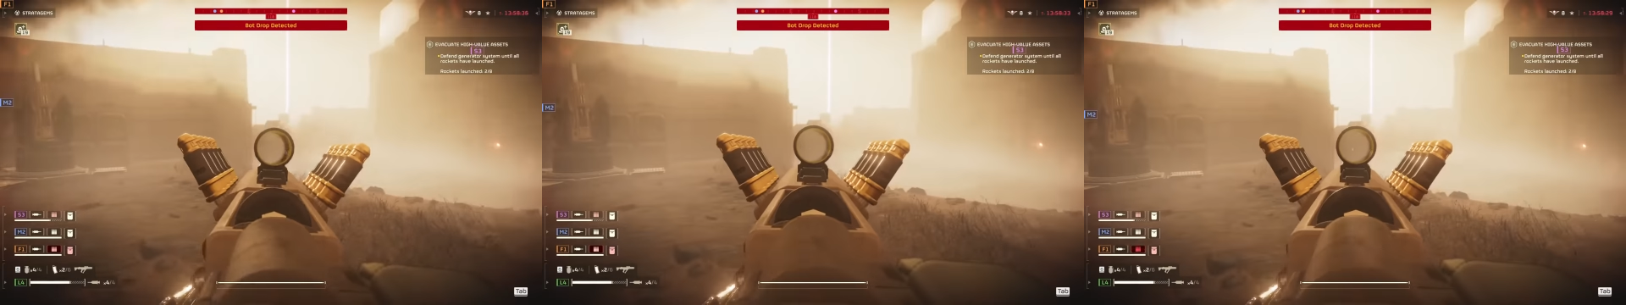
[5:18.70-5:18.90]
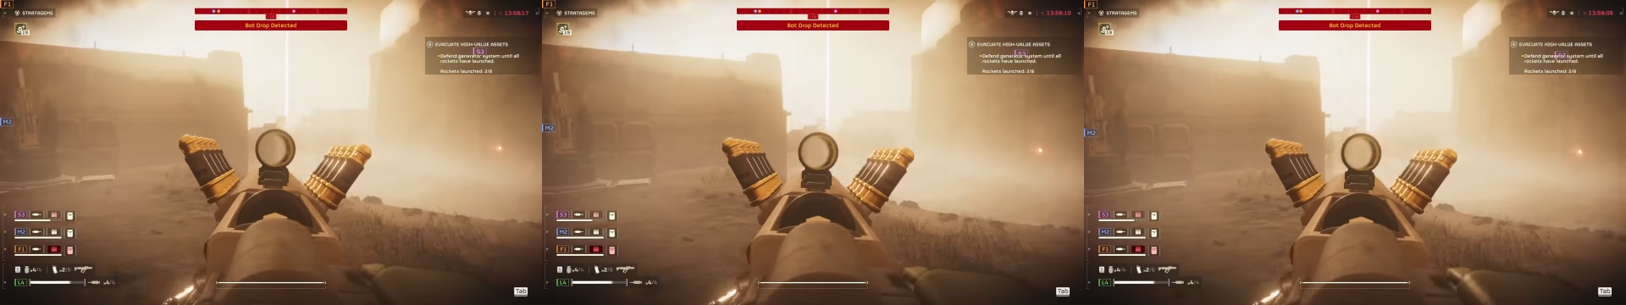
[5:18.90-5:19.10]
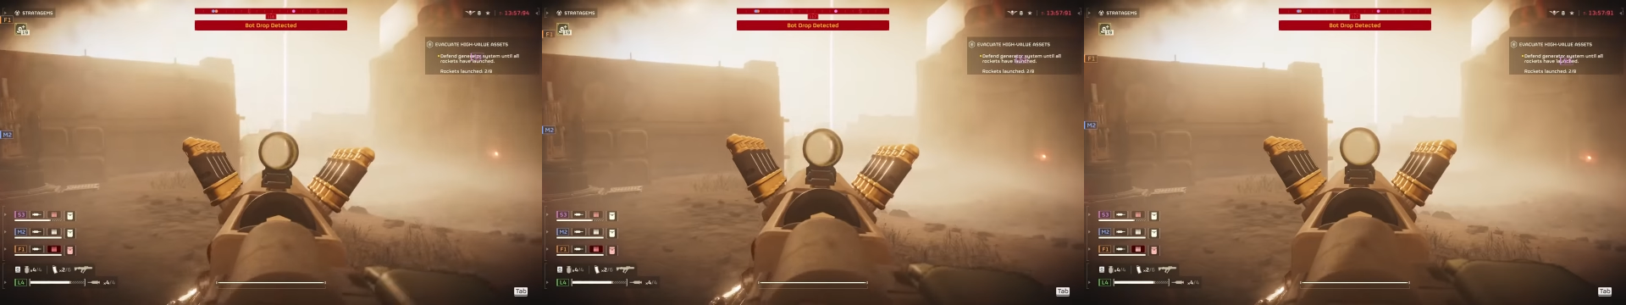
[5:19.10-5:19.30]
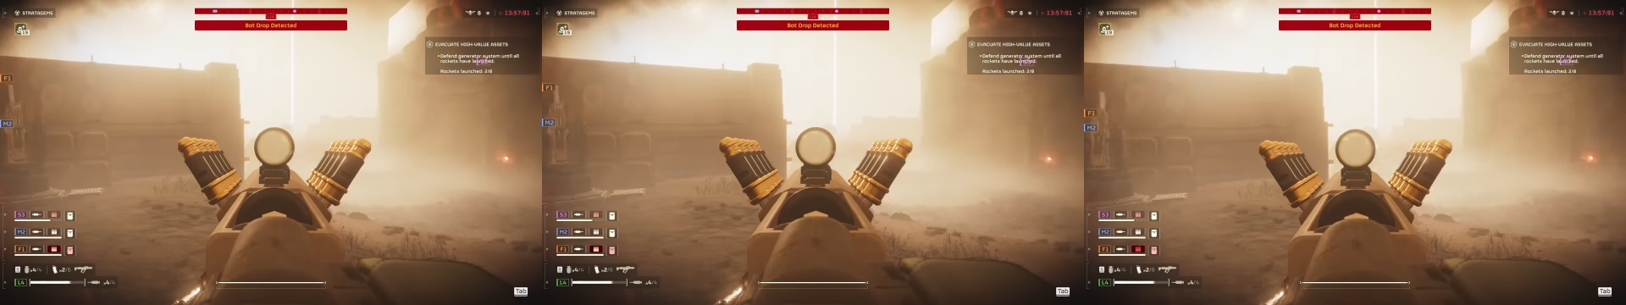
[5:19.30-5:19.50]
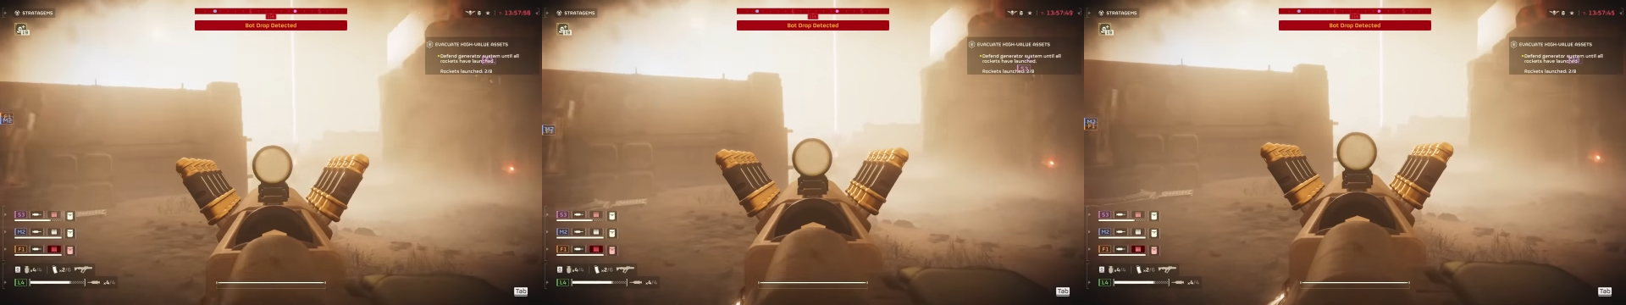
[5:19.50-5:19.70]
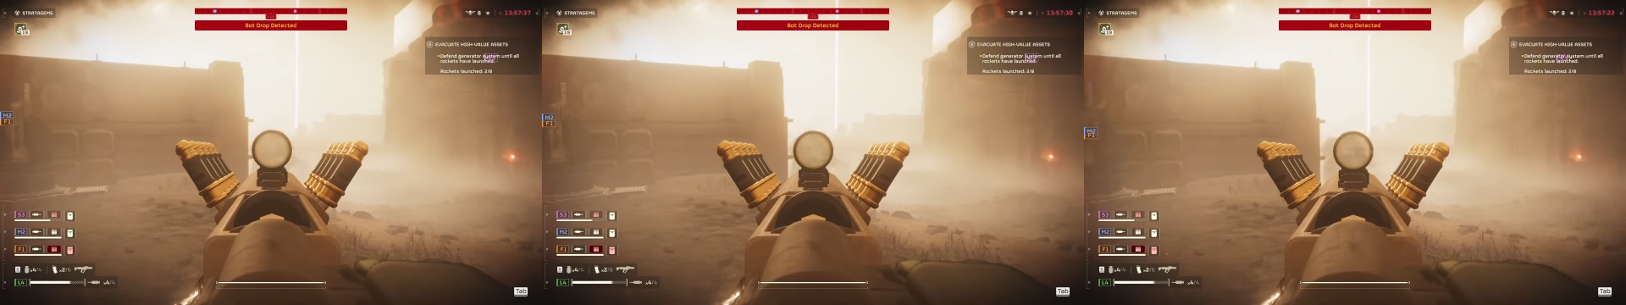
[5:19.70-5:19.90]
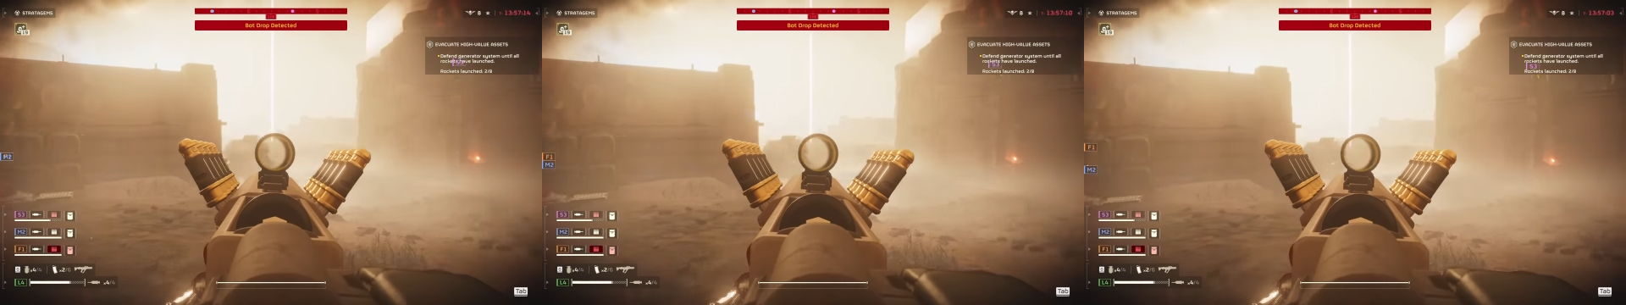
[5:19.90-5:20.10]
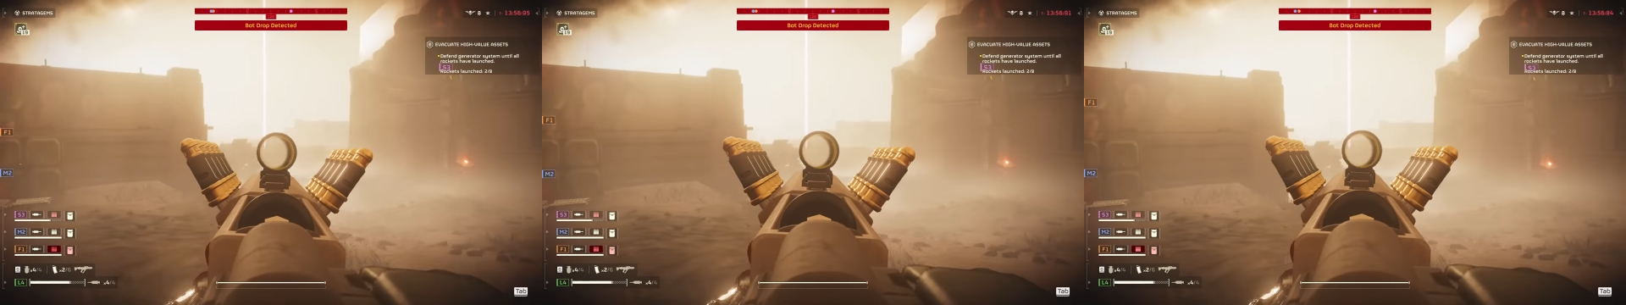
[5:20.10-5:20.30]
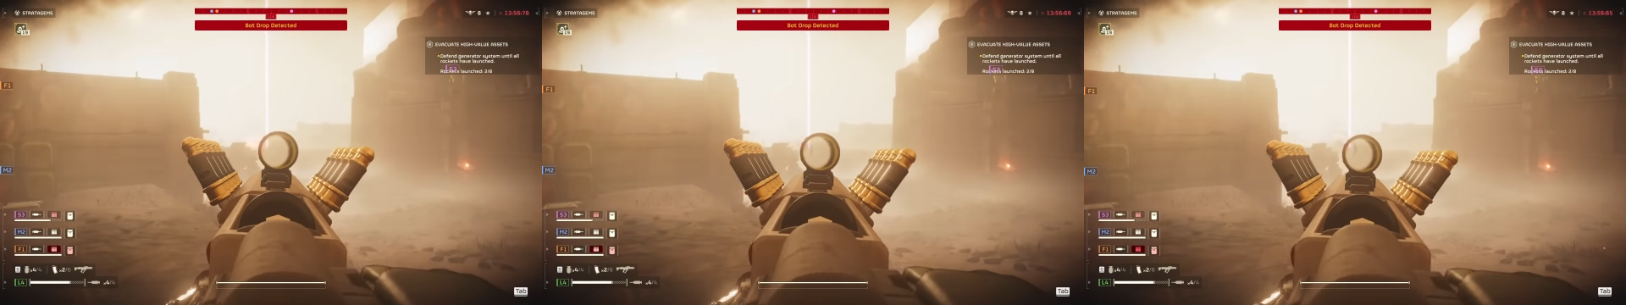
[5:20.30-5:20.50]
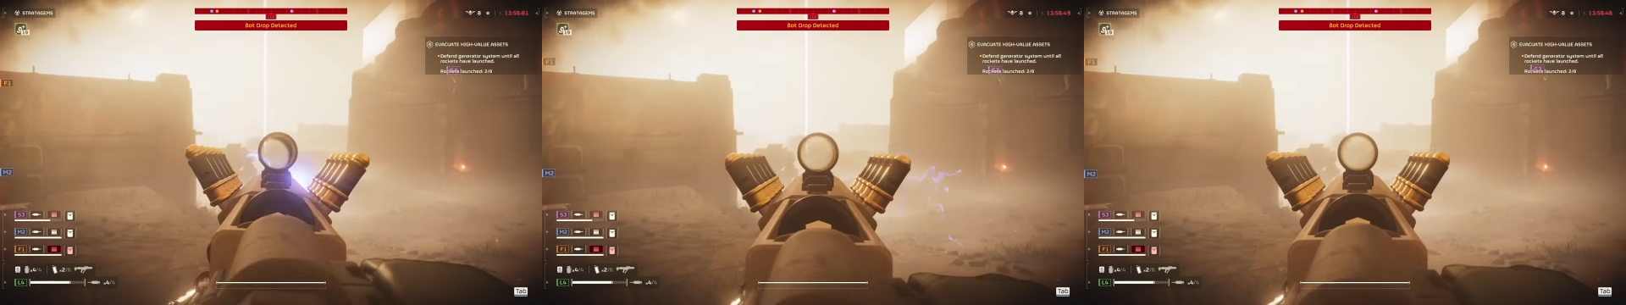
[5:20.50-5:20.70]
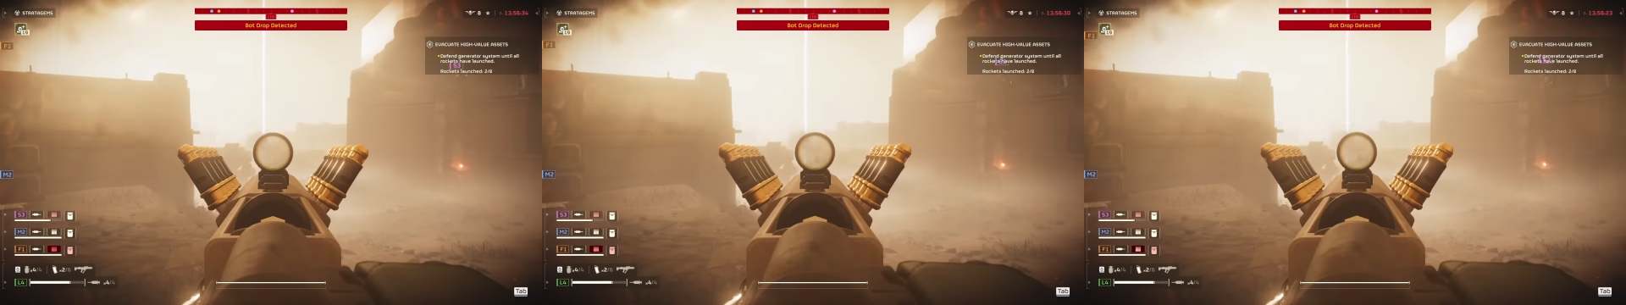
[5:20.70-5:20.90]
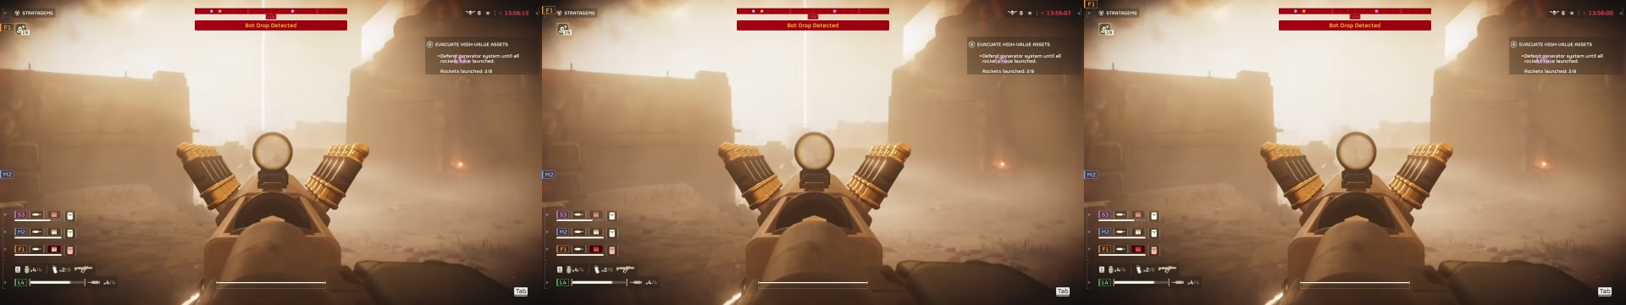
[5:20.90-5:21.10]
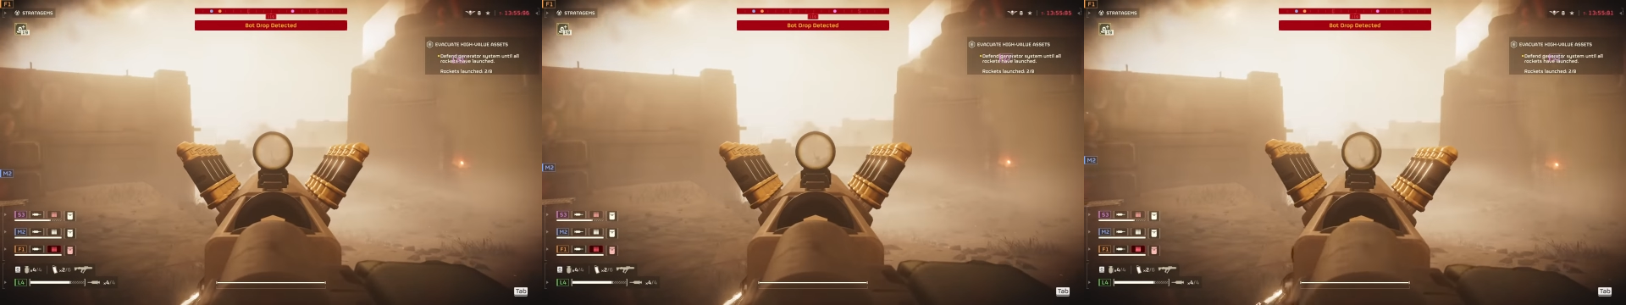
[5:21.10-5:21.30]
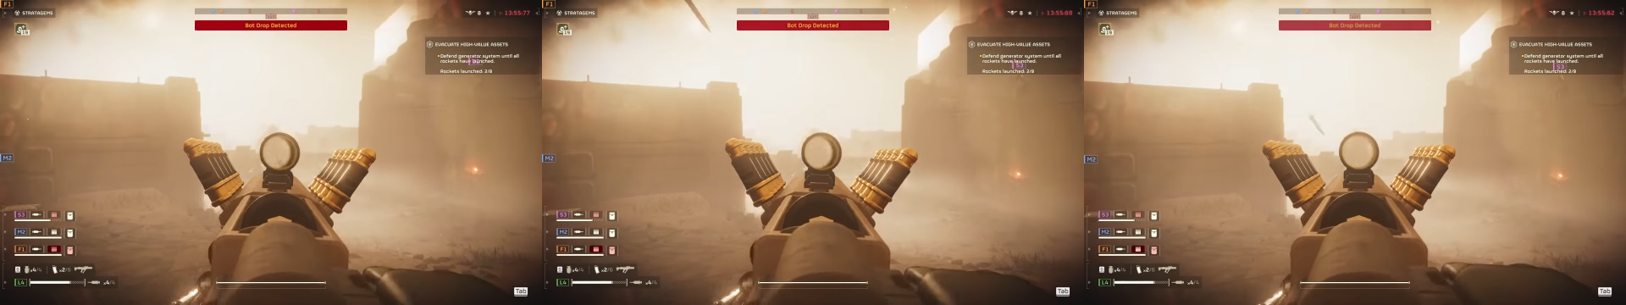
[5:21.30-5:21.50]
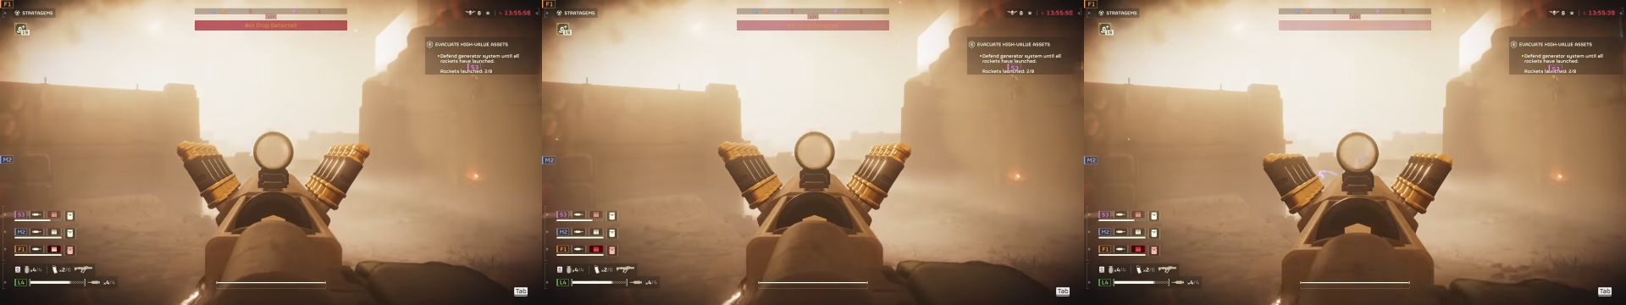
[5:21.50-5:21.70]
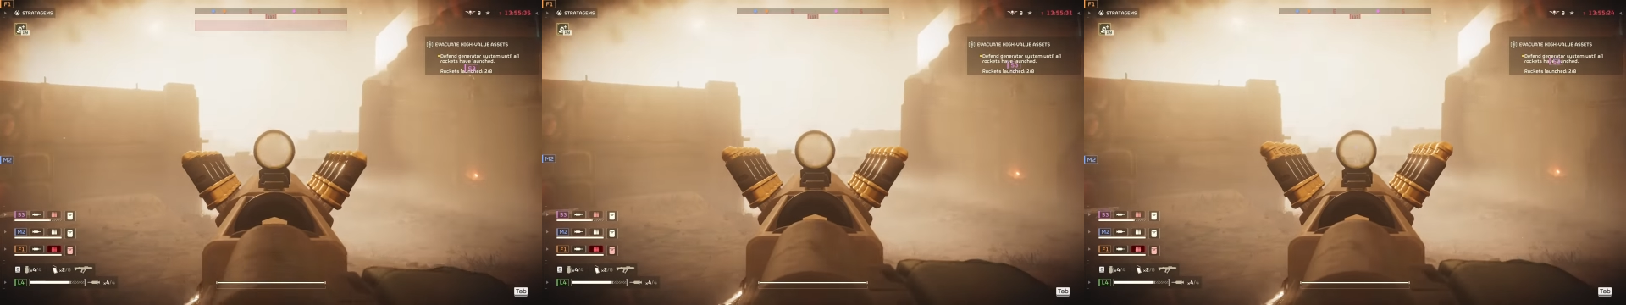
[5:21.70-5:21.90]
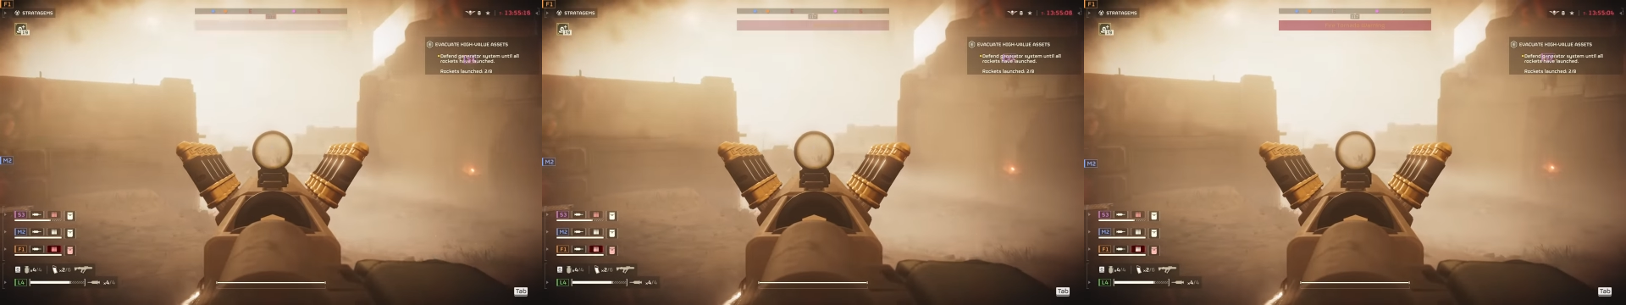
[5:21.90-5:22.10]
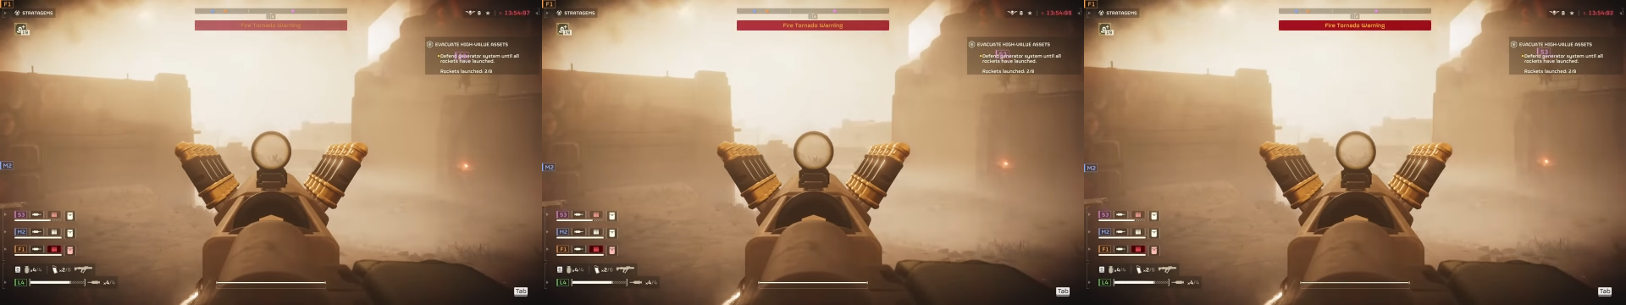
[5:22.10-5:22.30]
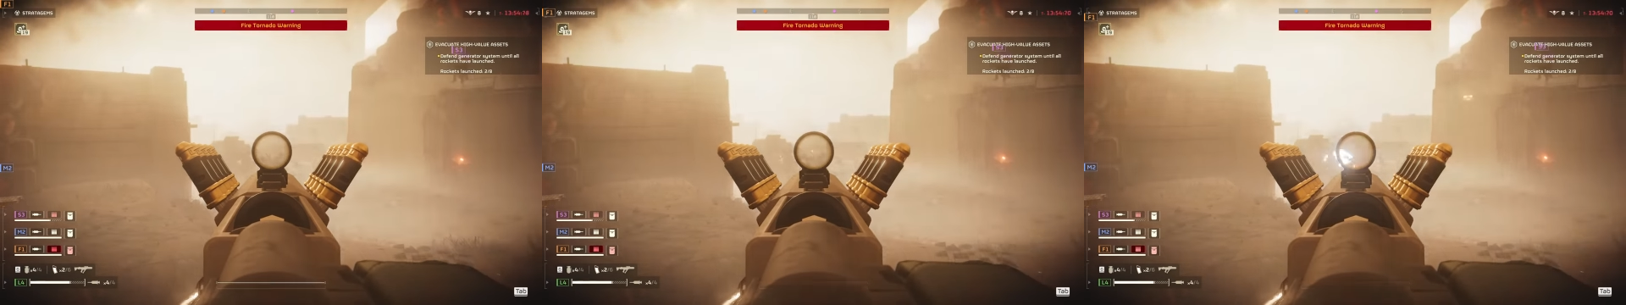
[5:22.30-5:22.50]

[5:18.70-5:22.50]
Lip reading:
Nobody's mouth can be seen.